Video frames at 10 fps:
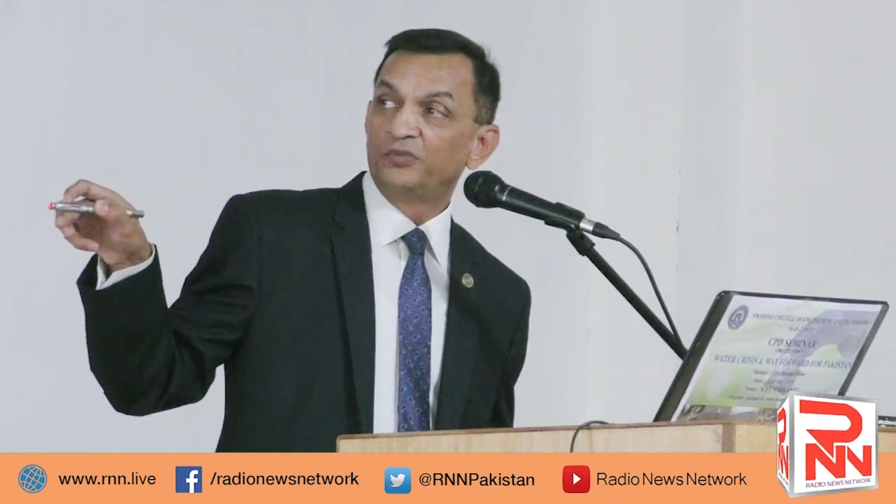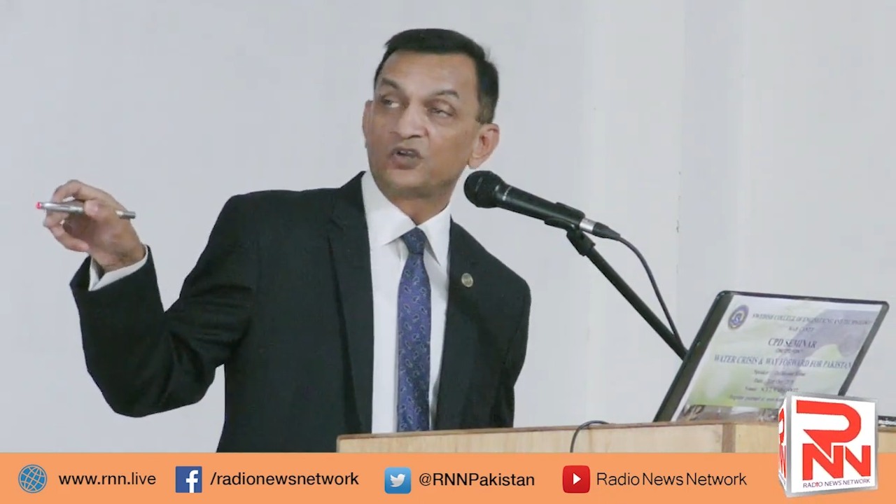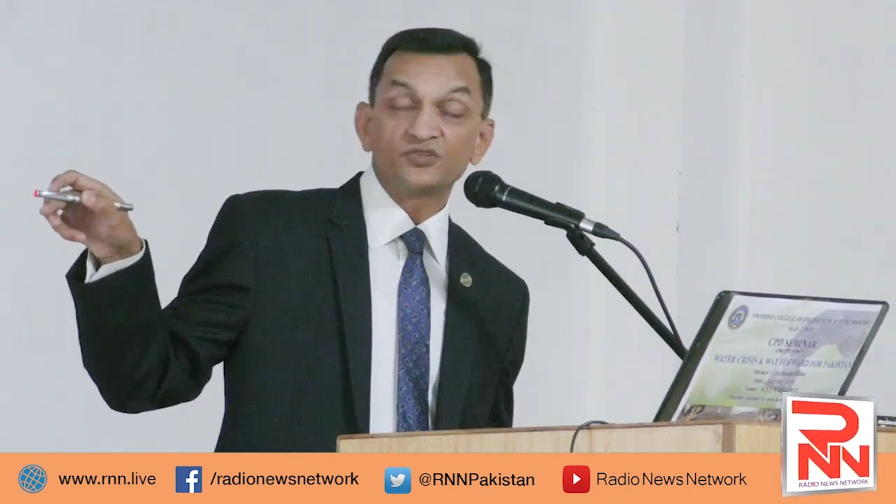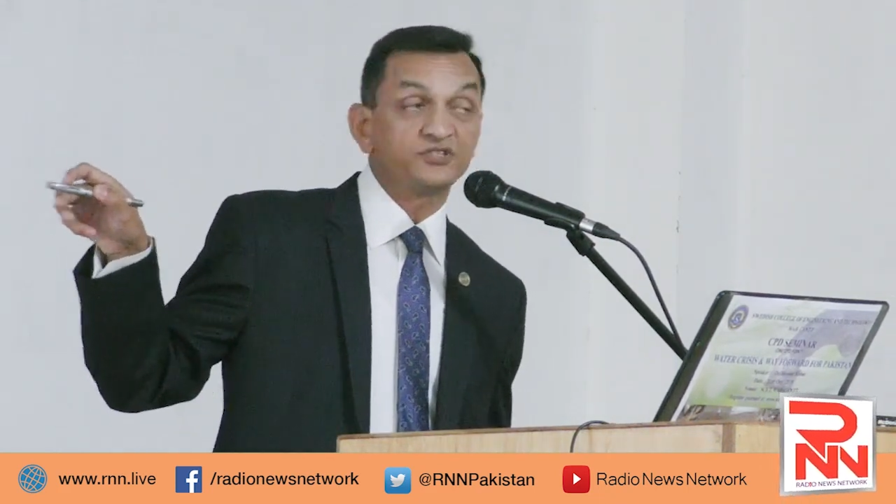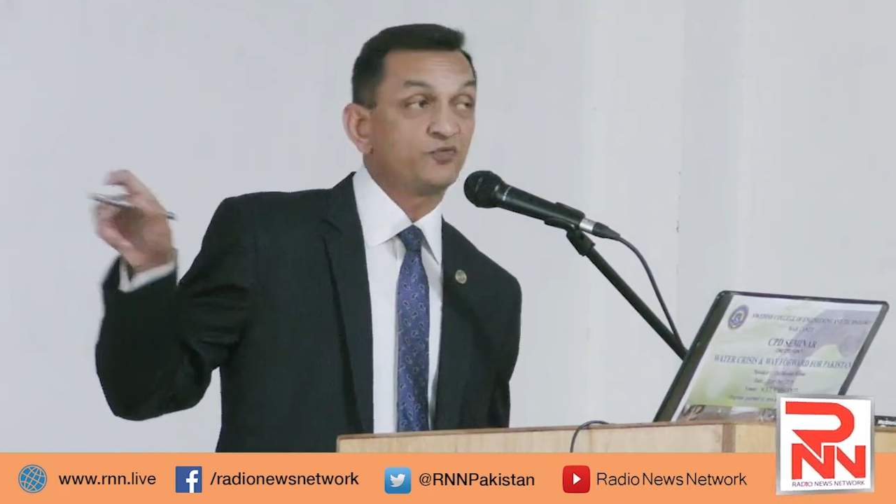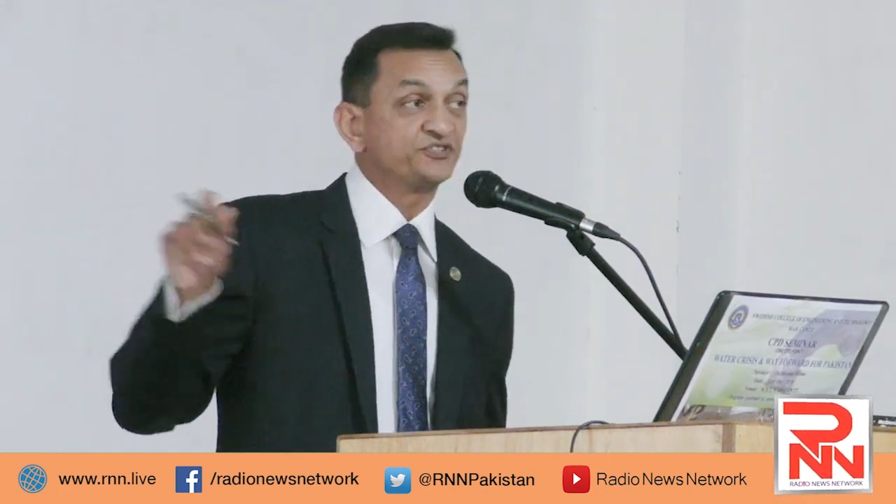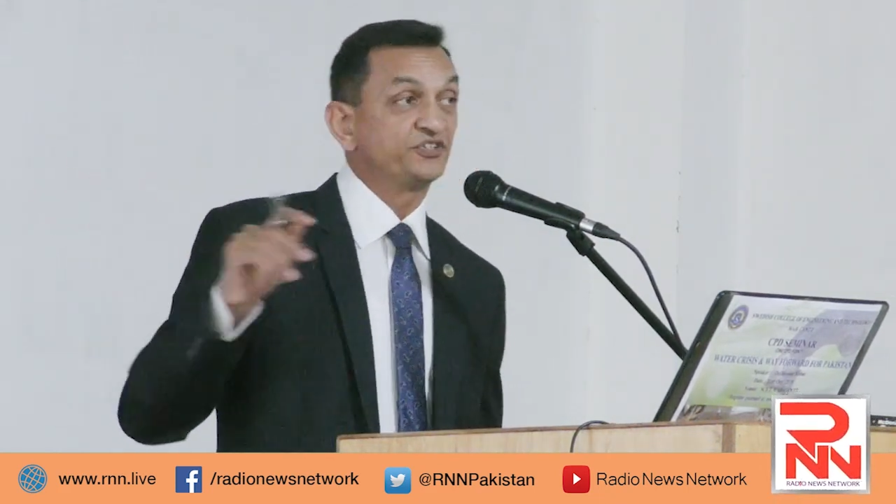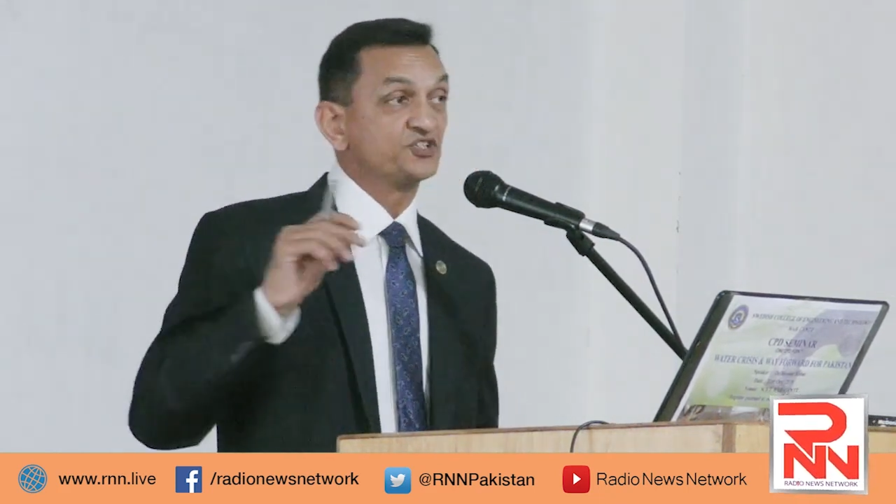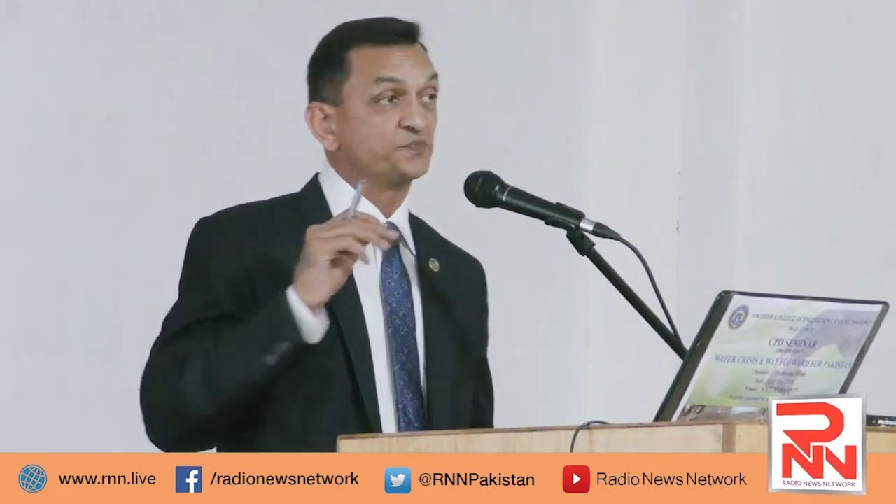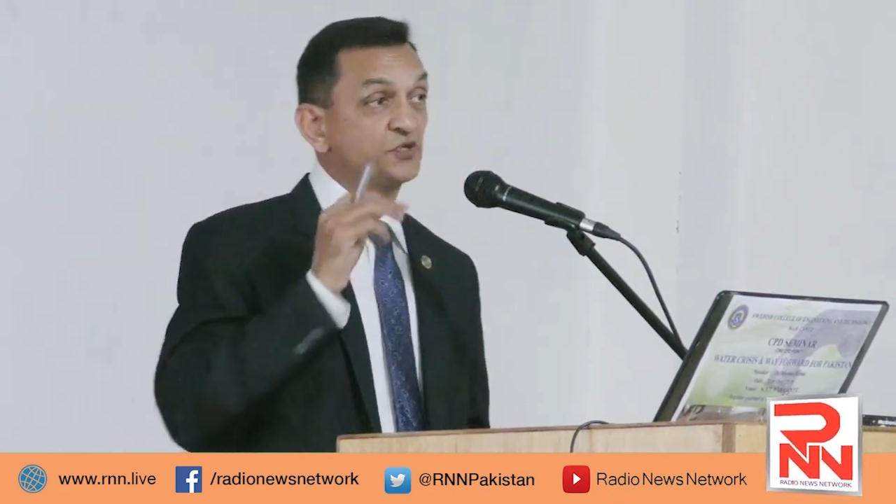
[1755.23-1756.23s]
Because there was
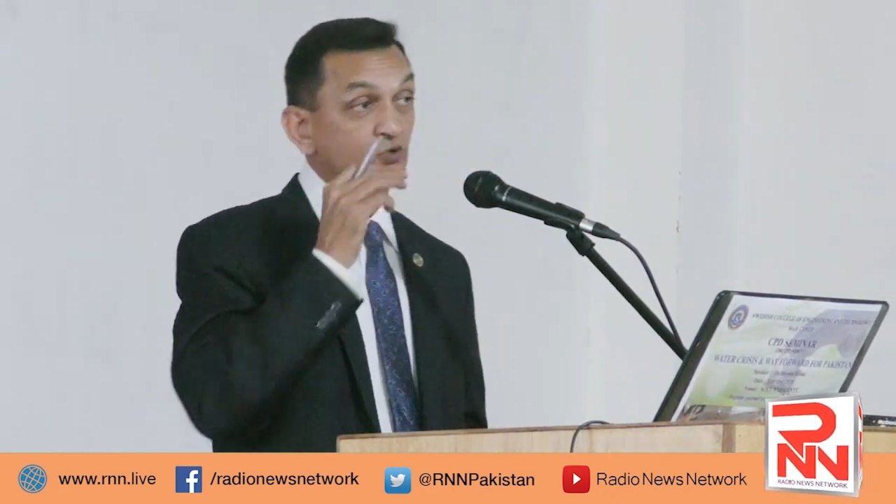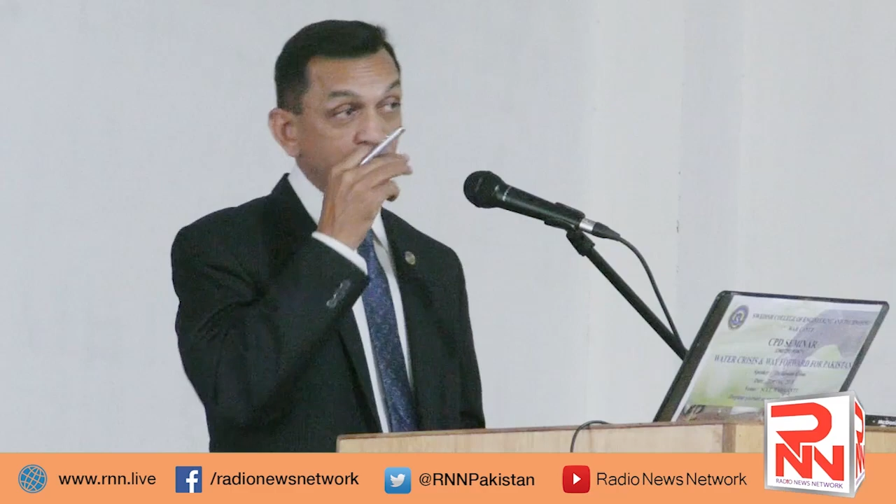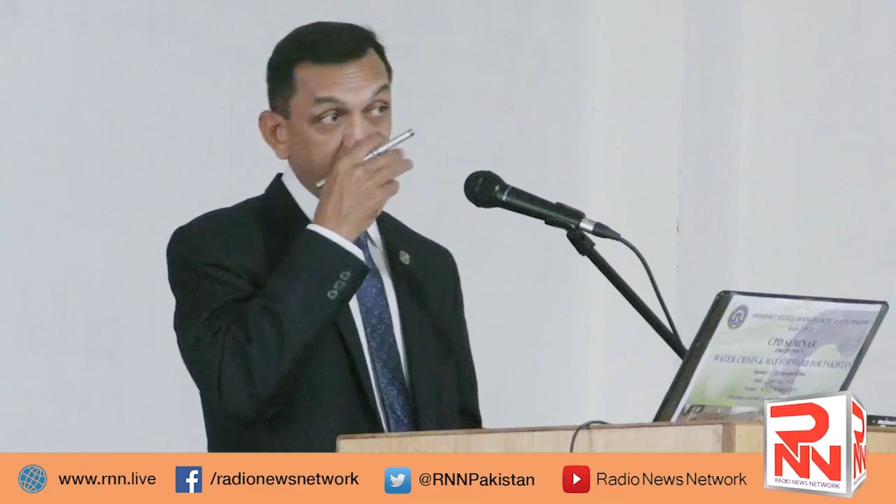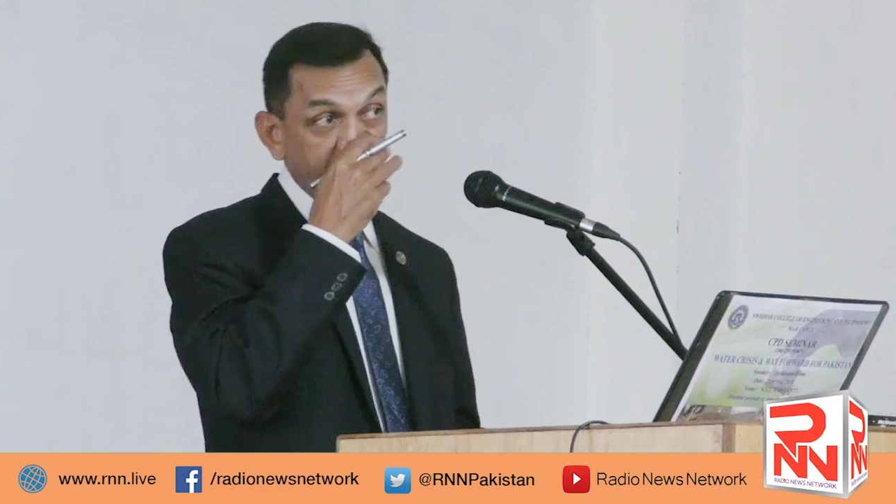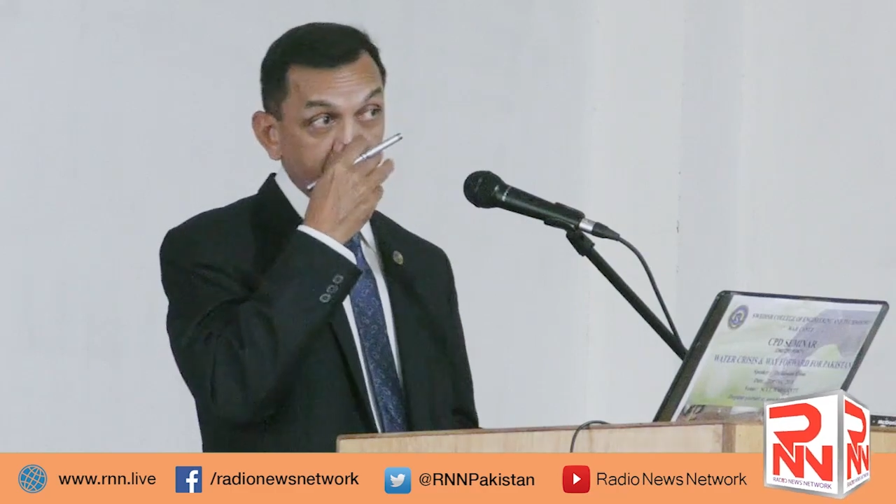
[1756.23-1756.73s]
a dispute.